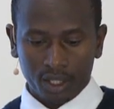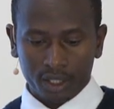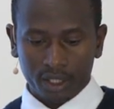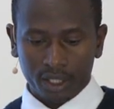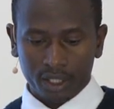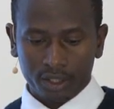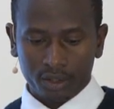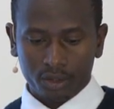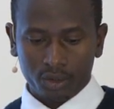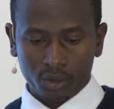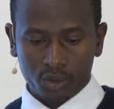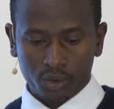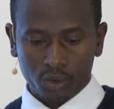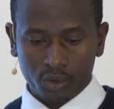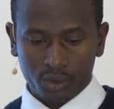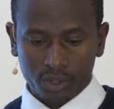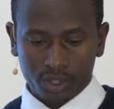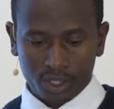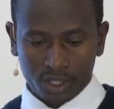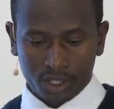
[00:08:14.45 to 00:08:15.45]
Then it's
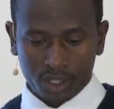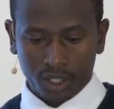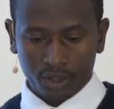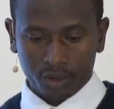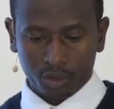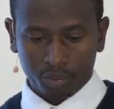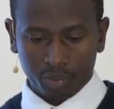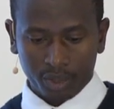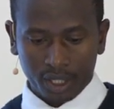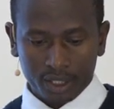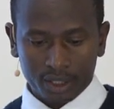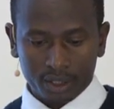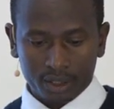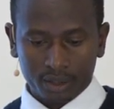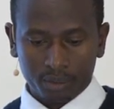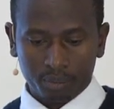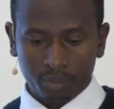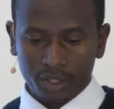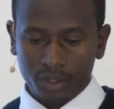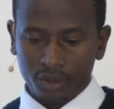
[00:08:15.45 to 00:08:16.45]
also resistant to
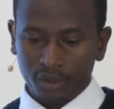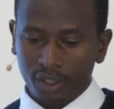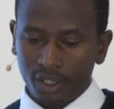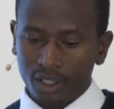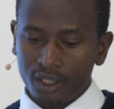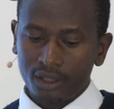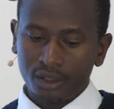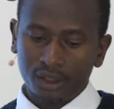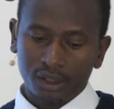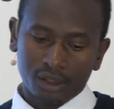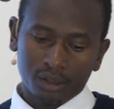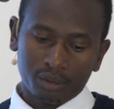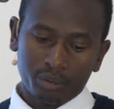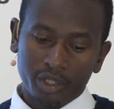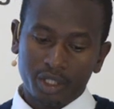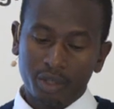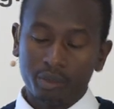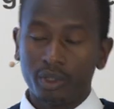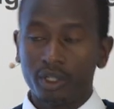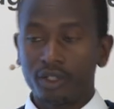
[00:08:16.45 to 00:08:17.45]
plant pathogens.
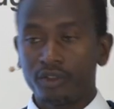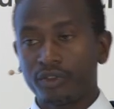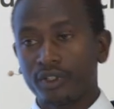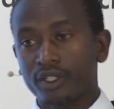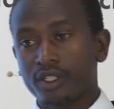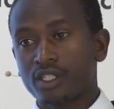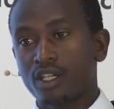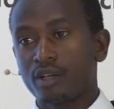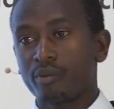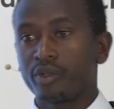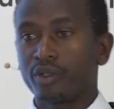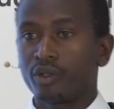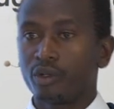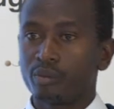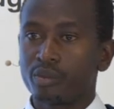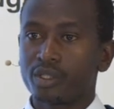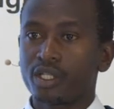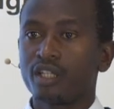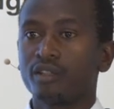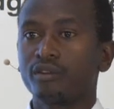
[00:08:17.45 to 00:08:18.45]
Minimal effects have been
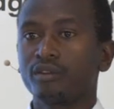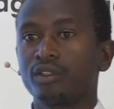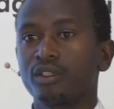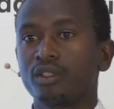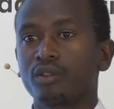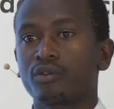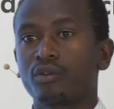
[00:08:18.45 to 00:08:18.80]
observed.